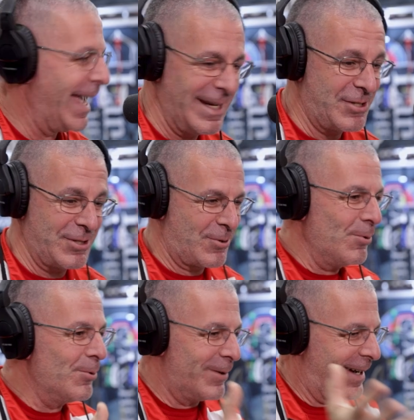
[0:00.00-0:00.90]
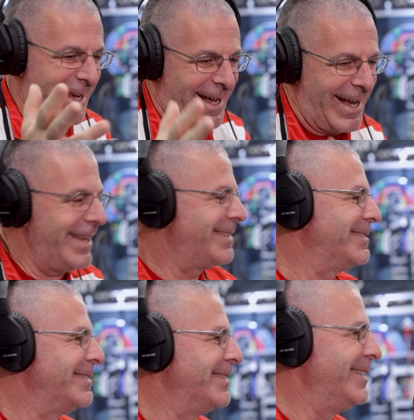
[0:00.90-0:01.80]
and it's just cool. I, I,
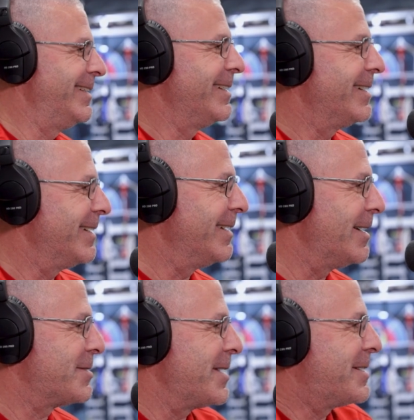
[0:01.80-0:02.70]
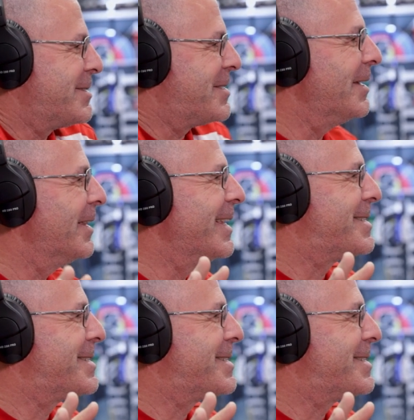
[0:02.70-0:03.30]
I just like to sit it, and